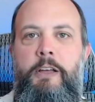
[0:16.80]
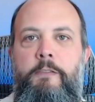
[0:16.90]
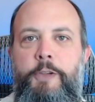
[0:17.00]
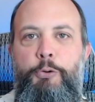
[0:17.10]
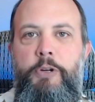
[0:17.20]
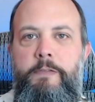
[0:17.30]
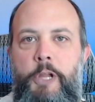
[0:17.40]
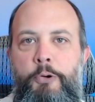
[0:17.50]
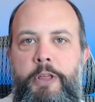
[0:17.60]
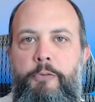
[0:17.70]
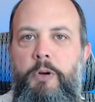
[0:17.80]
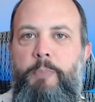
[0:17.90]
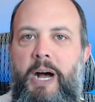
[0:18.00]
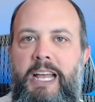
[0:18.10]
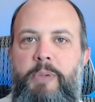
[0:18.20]
Fluid flowing through a
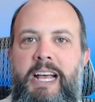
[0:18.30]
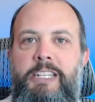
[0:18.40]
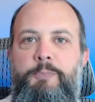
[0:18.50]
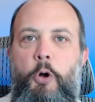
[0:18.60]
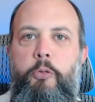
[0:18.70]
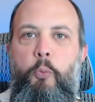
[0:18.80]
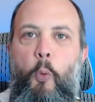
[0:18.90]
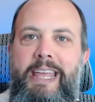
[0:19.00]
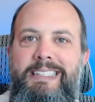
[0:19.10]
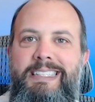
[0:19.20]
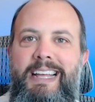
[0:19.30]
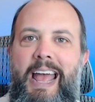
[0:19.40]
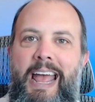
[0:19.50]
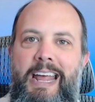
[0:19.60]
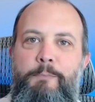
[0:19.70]
pipe has both weight
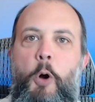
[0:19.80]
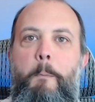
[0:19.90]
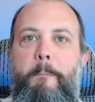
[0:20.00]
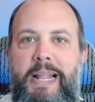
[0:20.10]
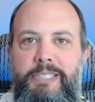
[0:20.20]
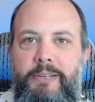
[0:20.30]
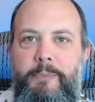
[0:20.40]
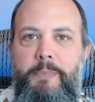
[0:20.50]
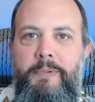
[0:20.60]
and momentum,